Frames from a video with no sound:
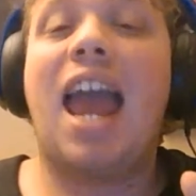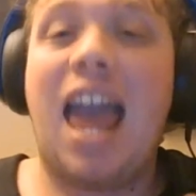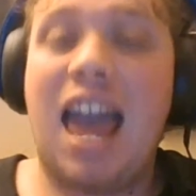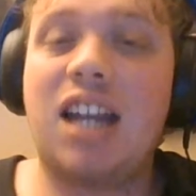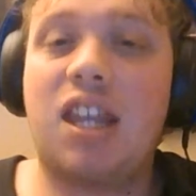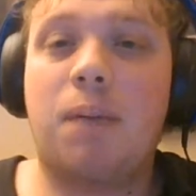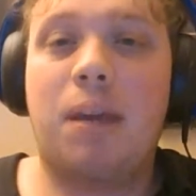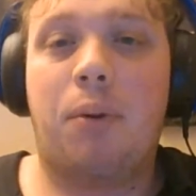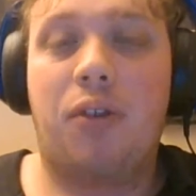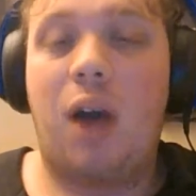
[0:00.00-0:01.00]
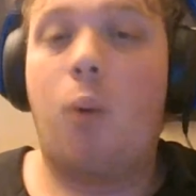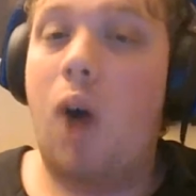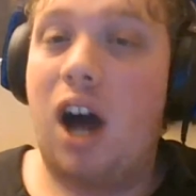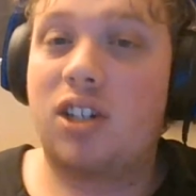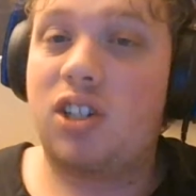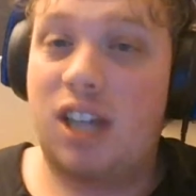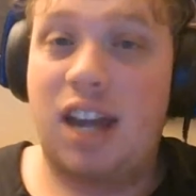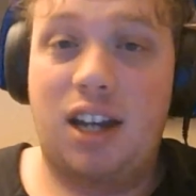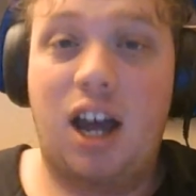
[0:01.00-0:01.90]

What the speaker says: and the people that watch said